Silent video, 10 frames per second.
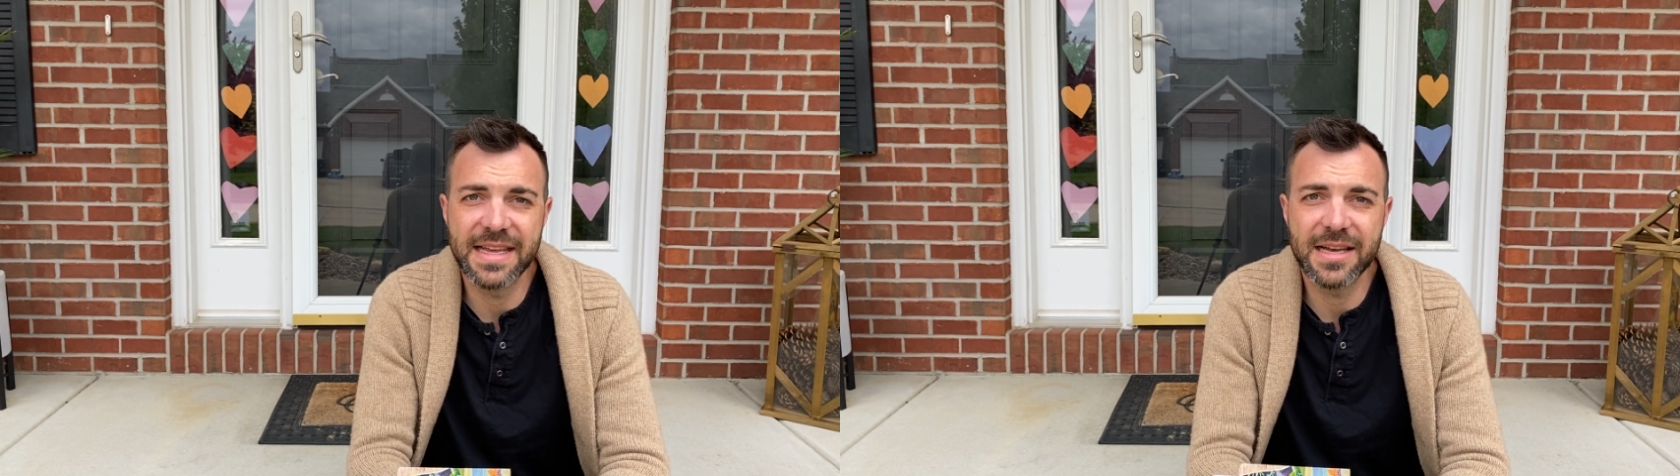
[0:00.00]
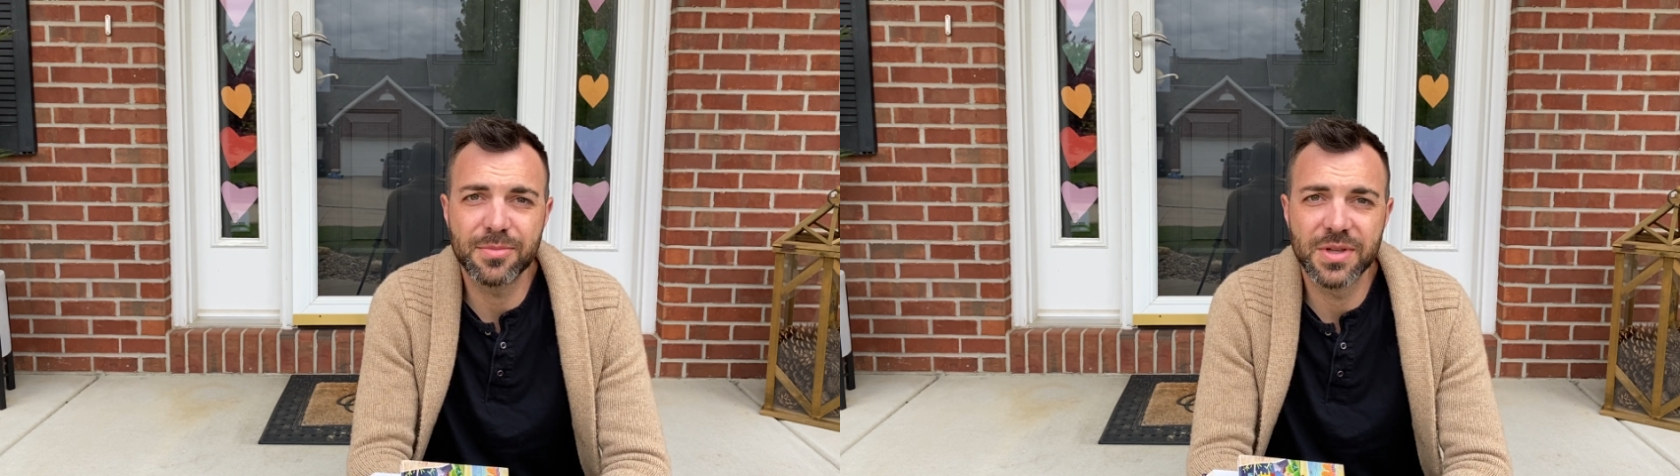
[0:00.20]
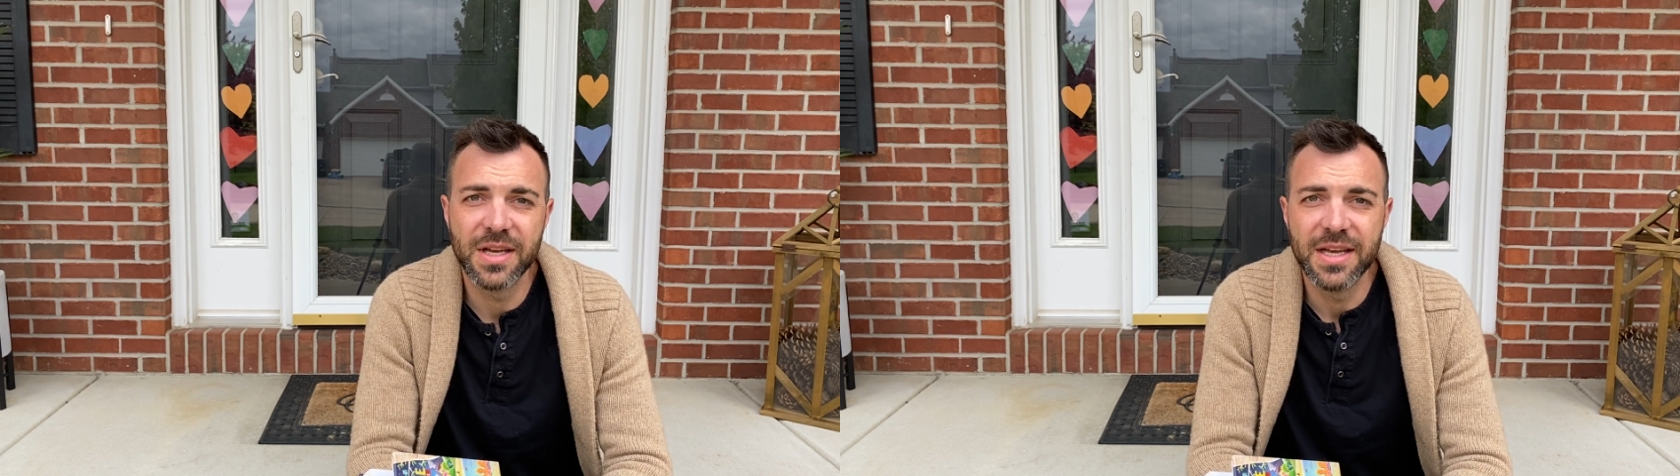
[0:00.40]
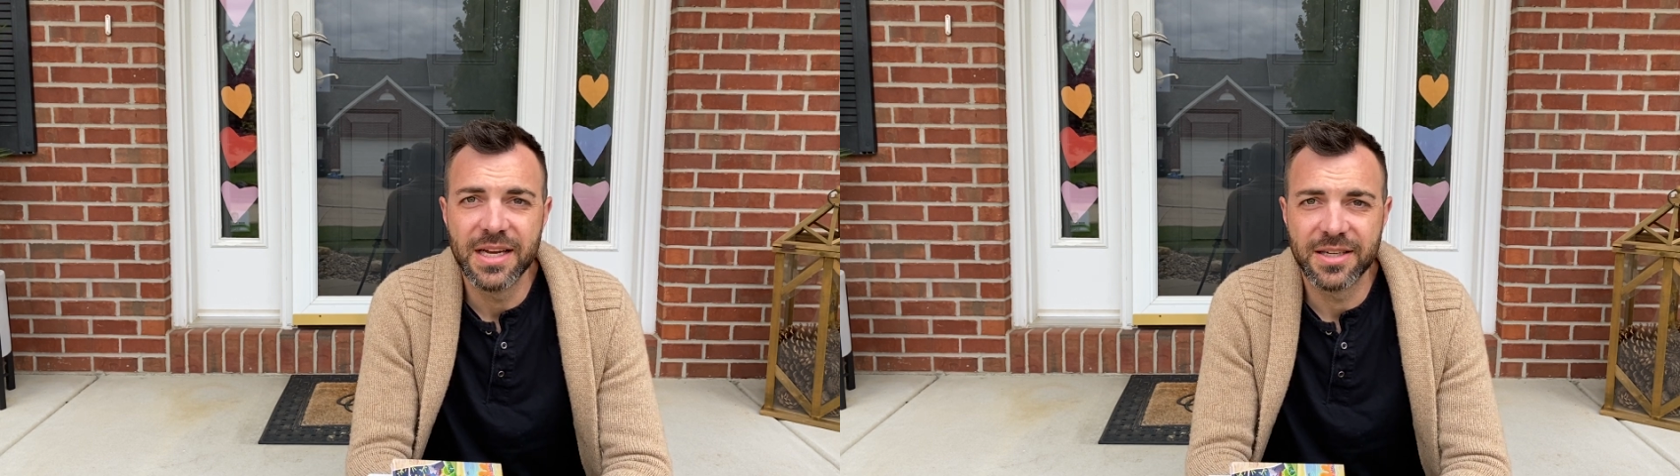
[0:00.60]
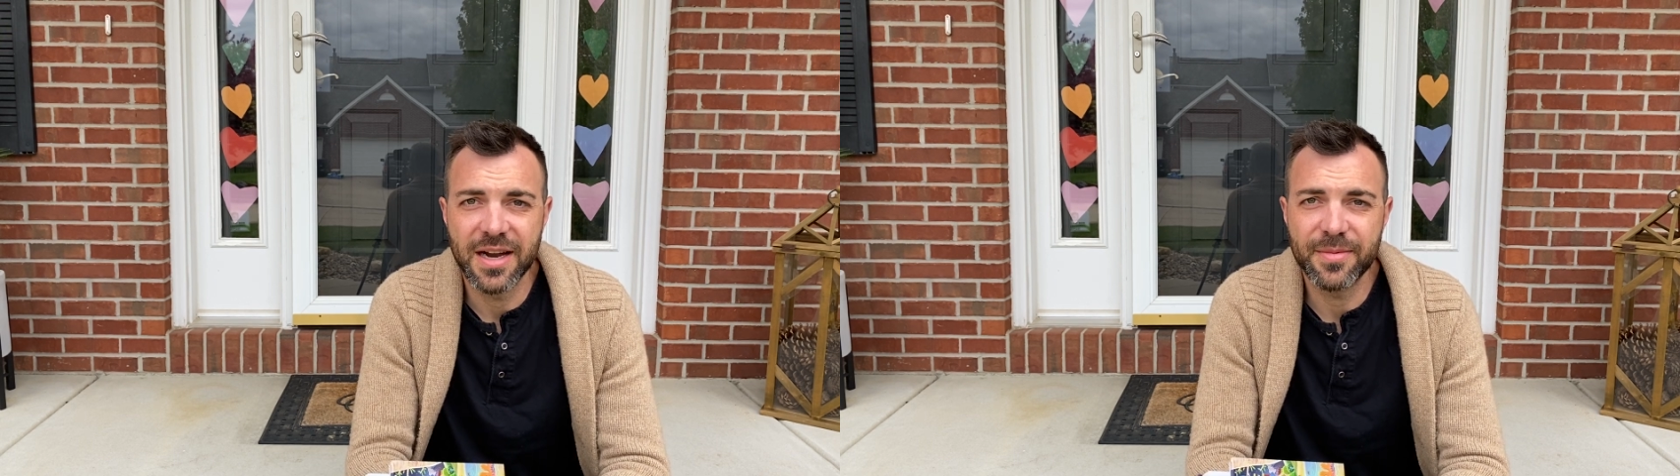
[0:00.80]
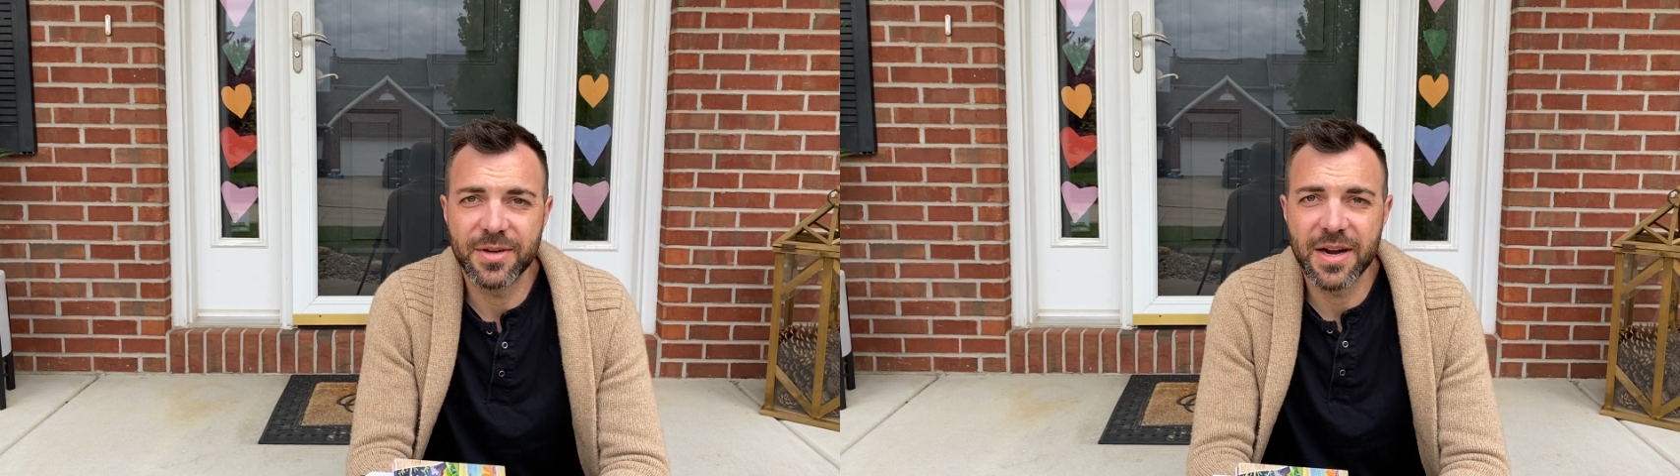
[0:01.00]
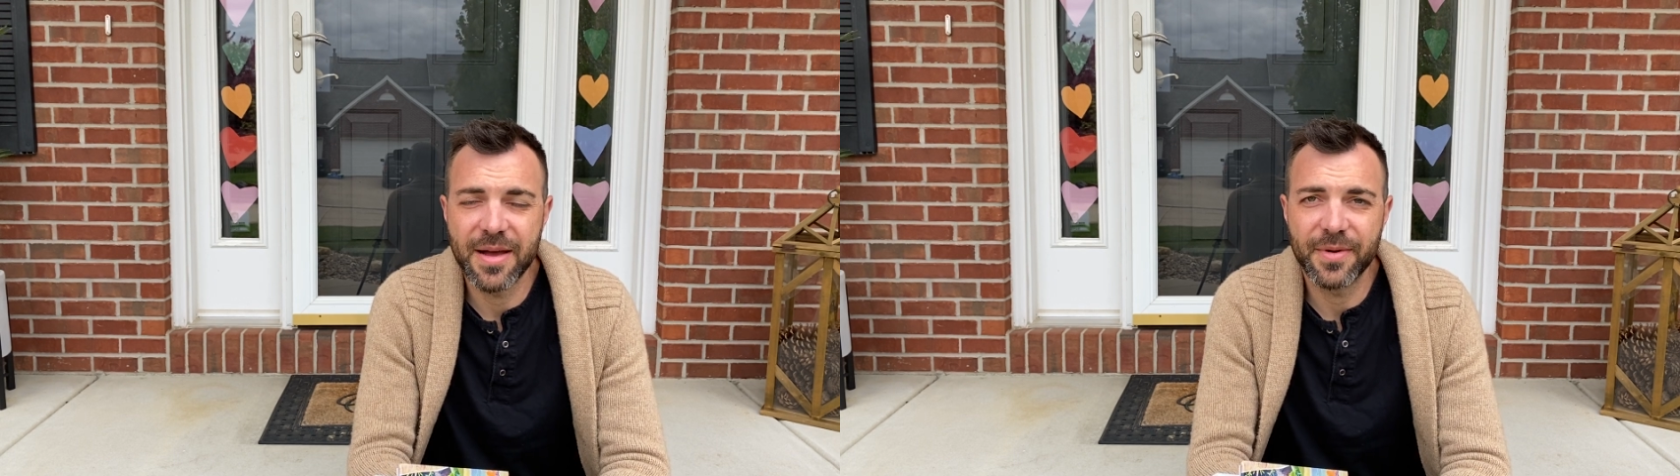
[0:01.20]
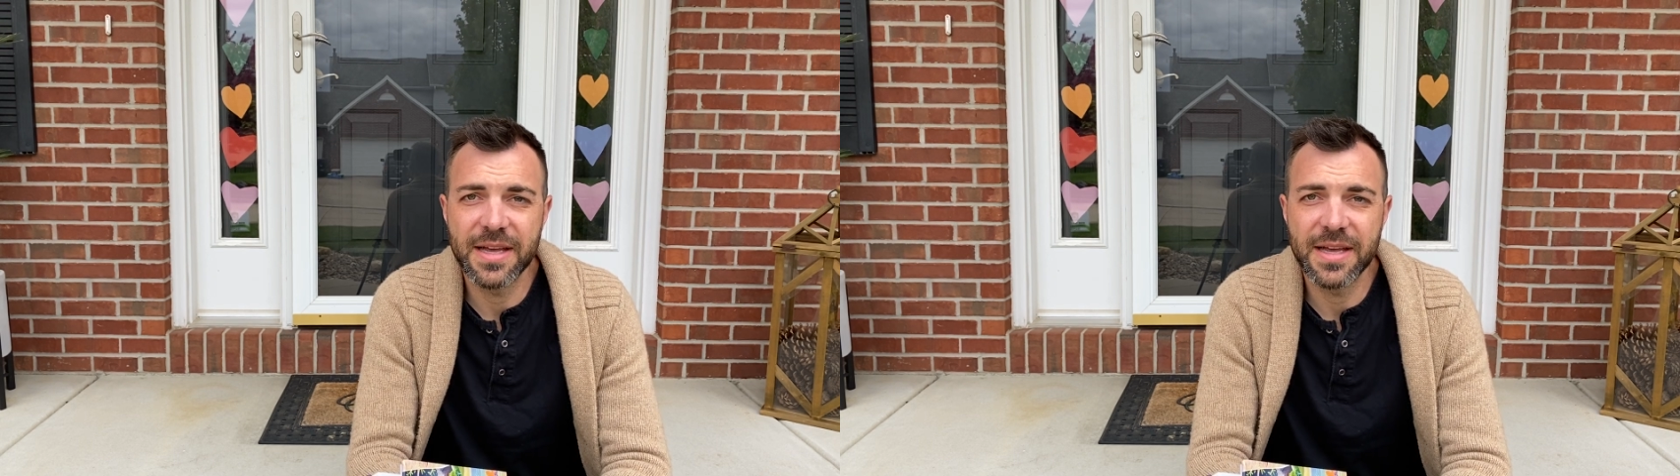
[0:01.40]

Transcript: He helped Grandma and Grandpa.